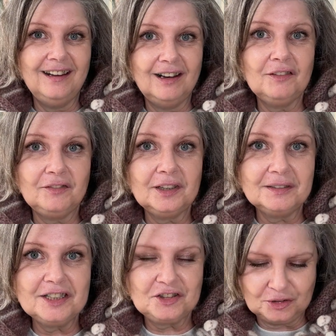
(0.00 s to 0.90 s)
are
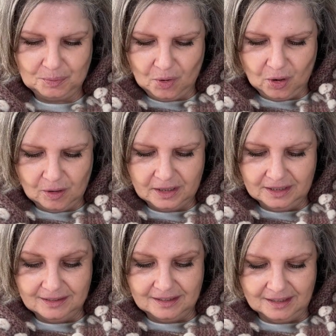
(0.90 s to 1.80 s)
very small
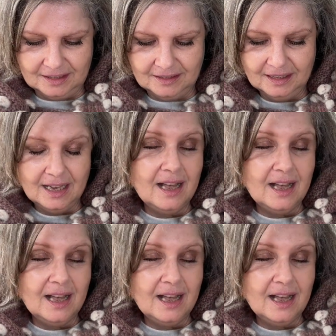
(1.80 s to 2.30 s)
indeed,